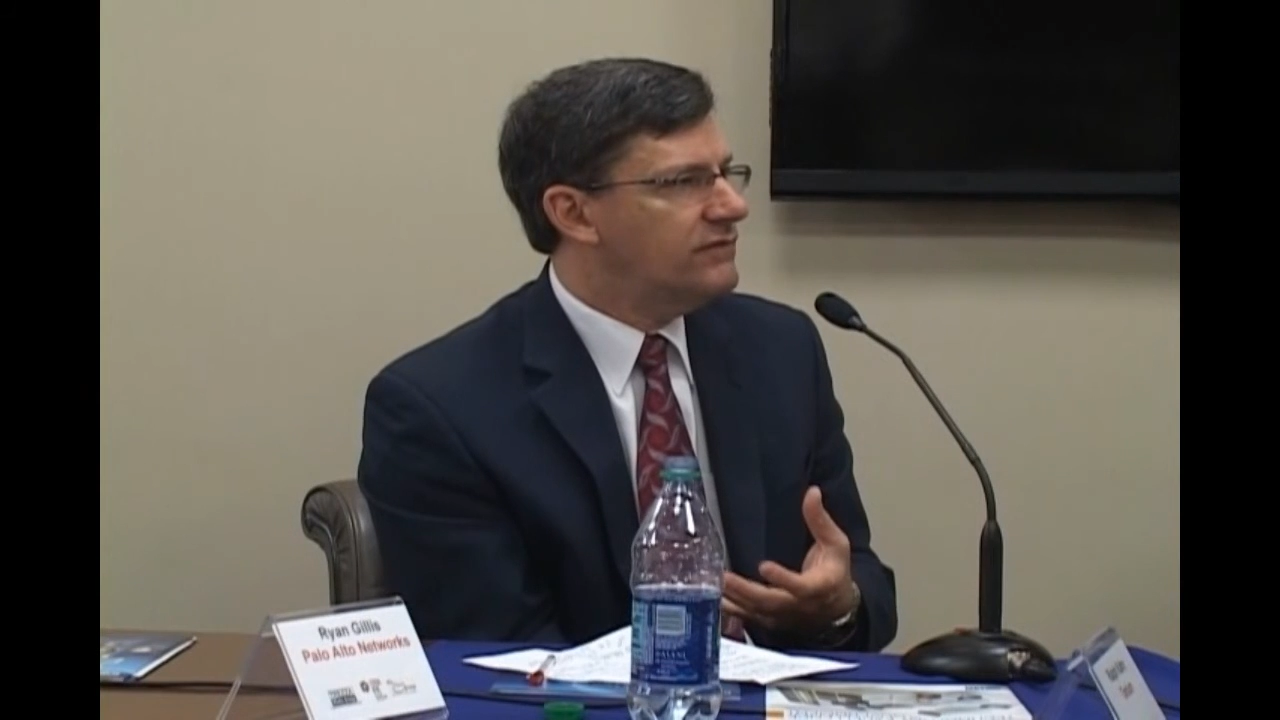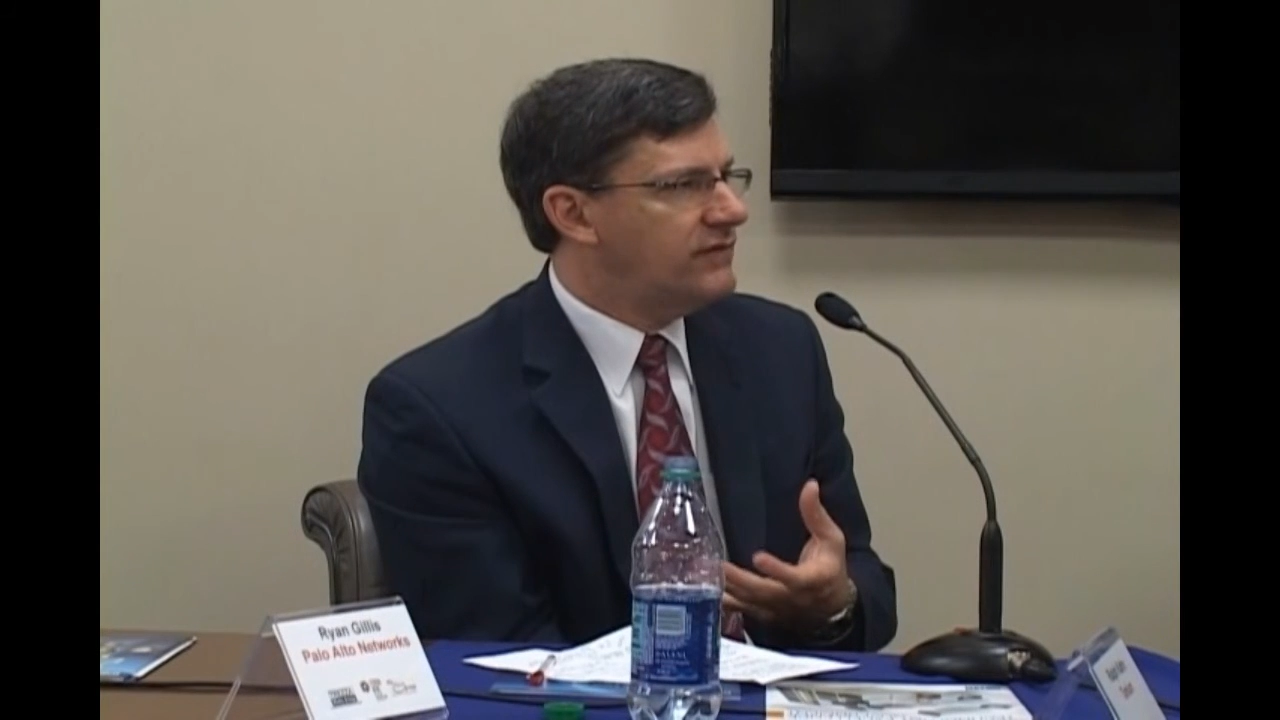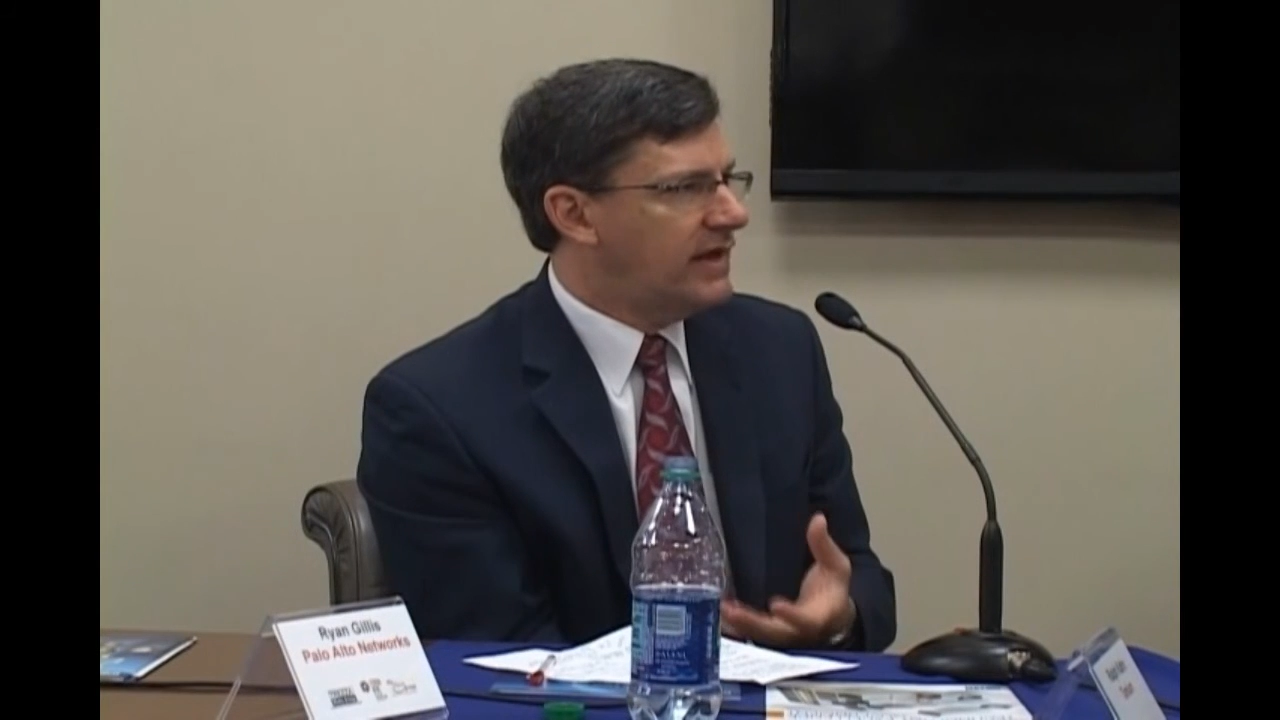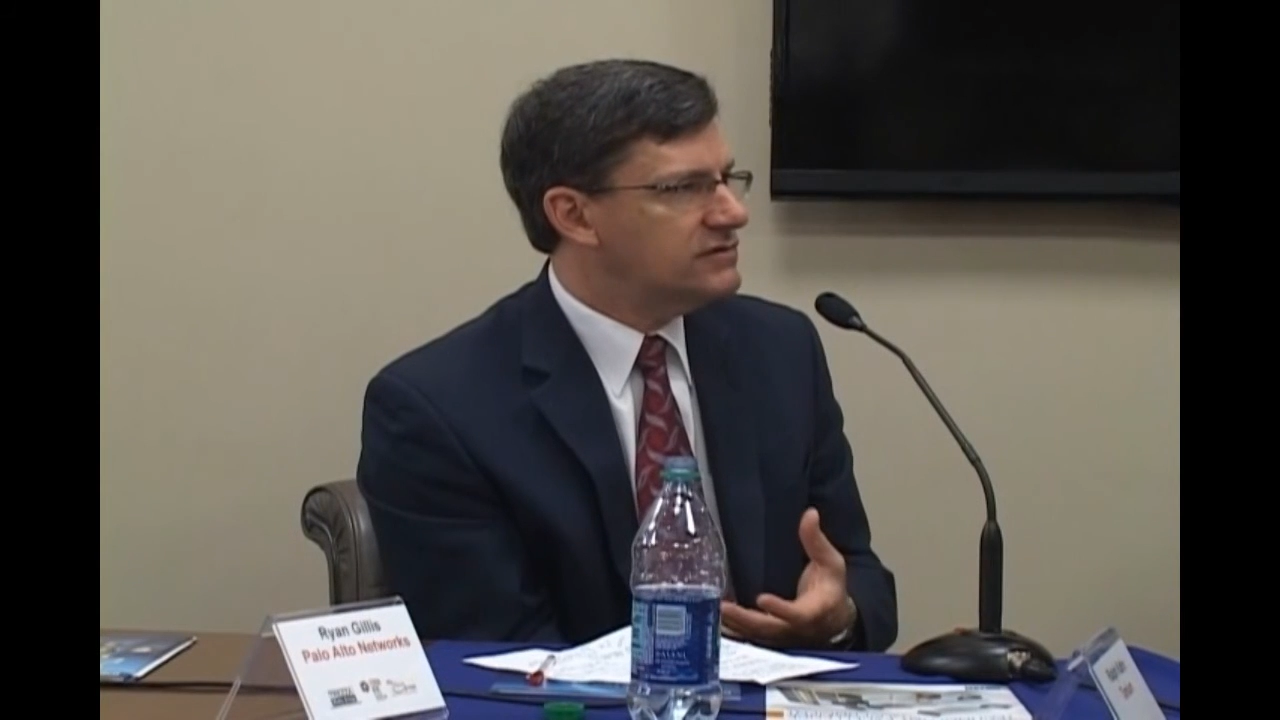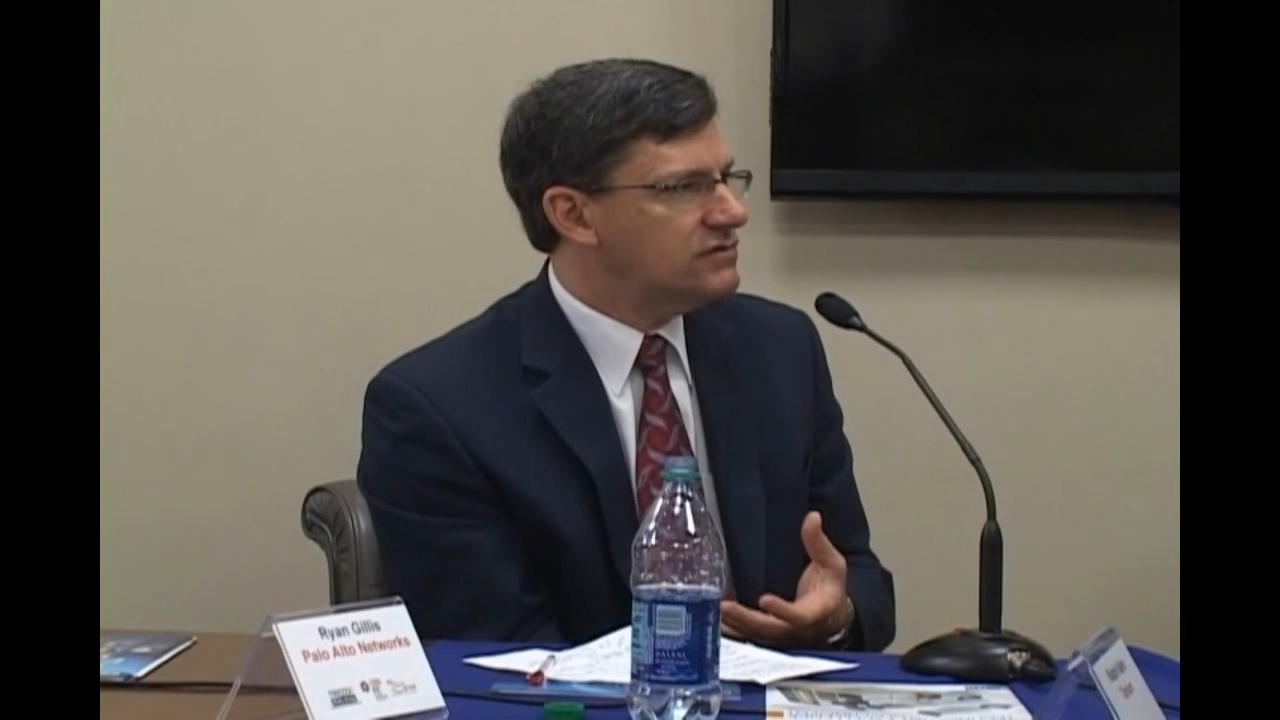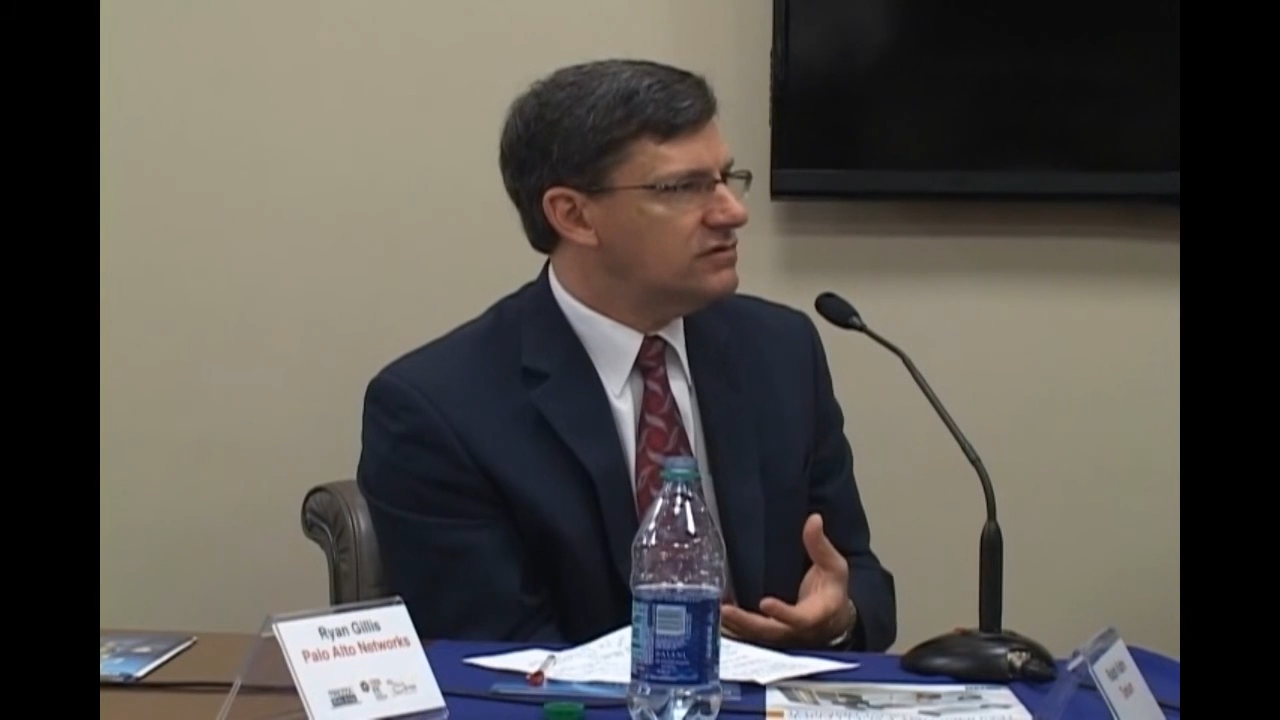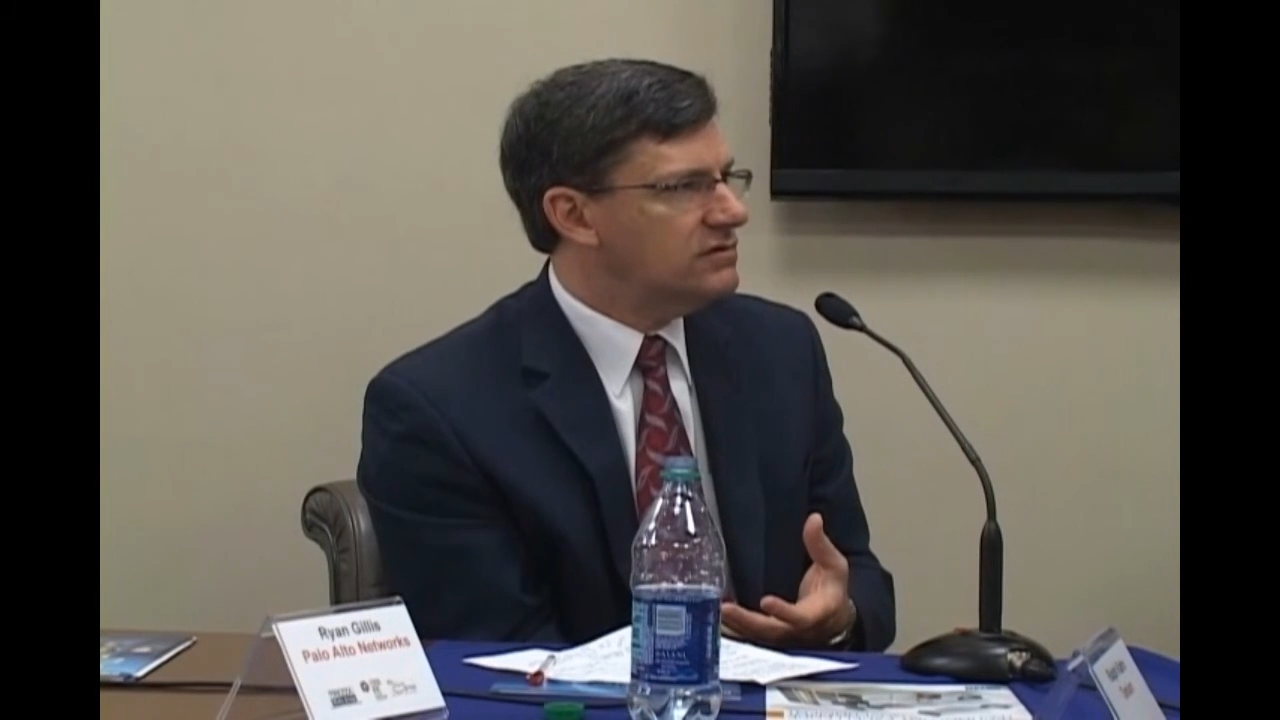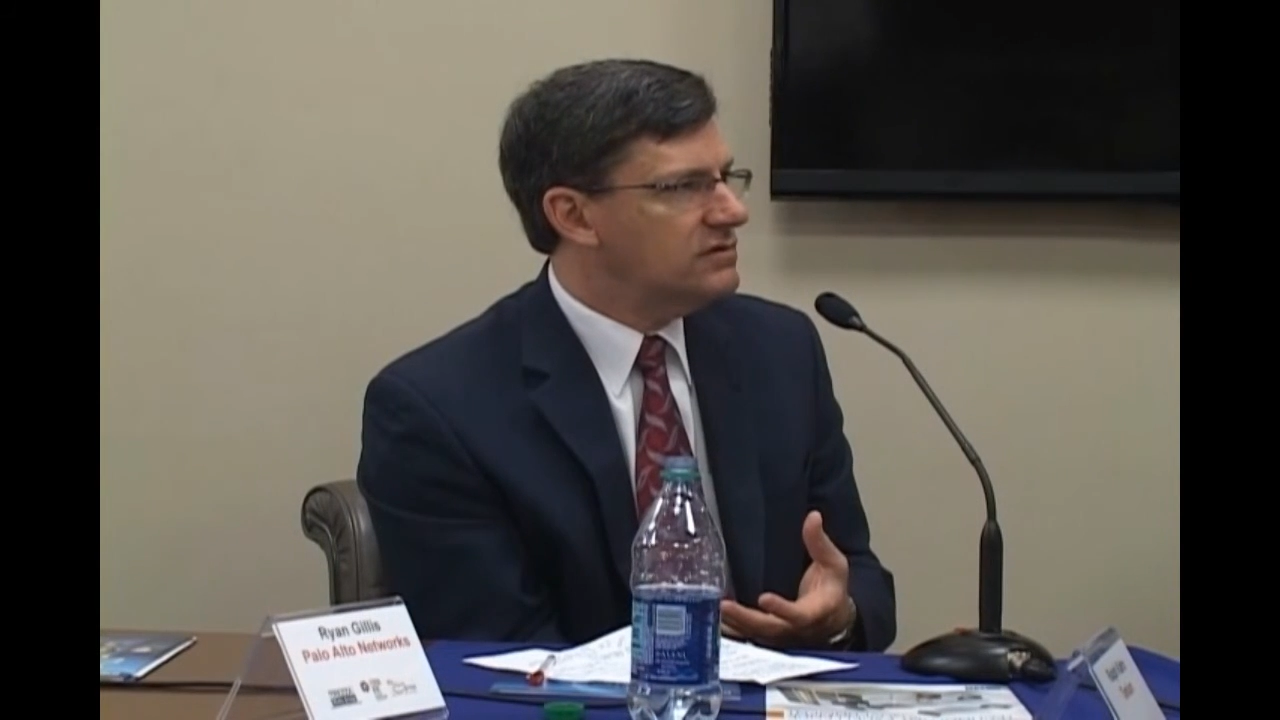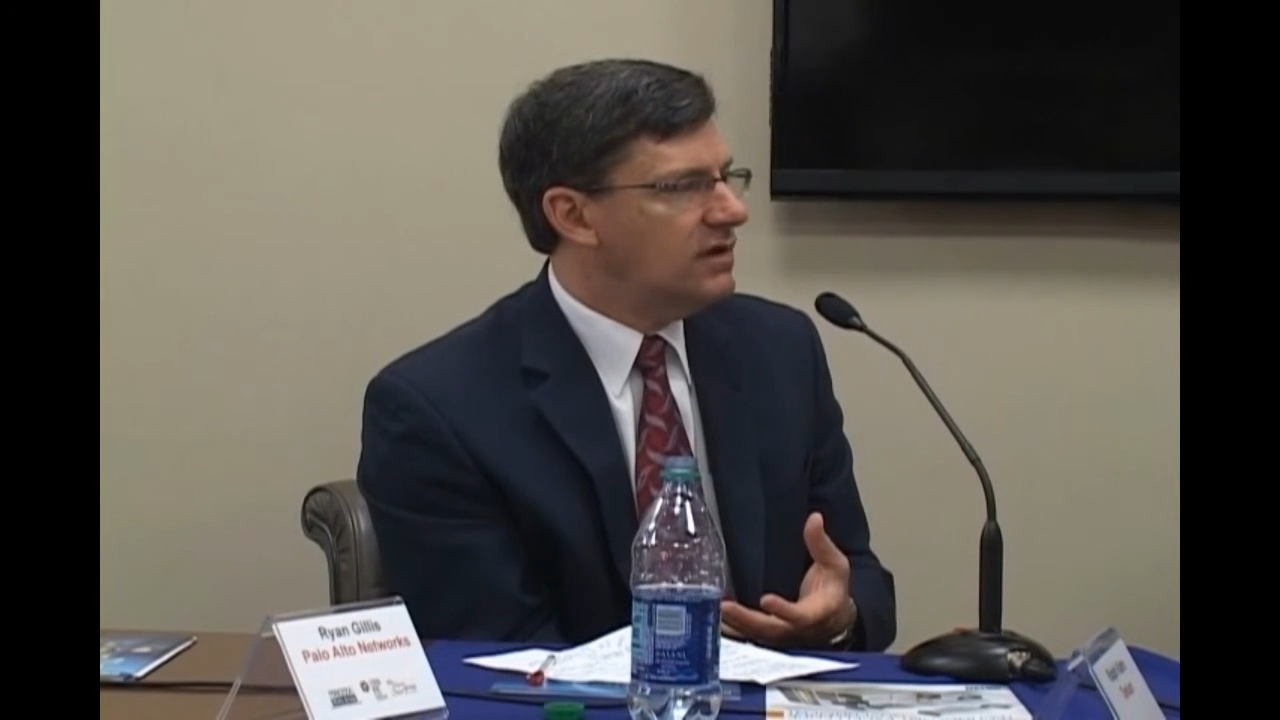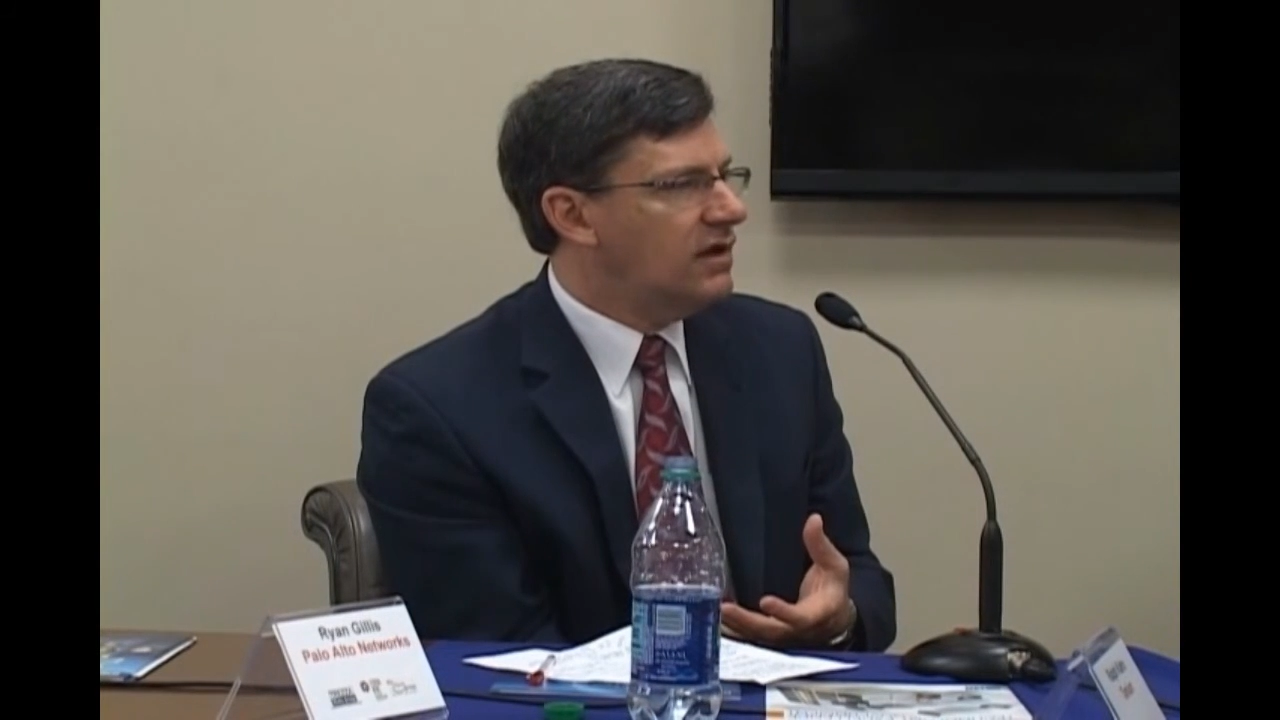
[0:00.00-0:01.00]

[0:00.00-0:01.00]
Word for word: faster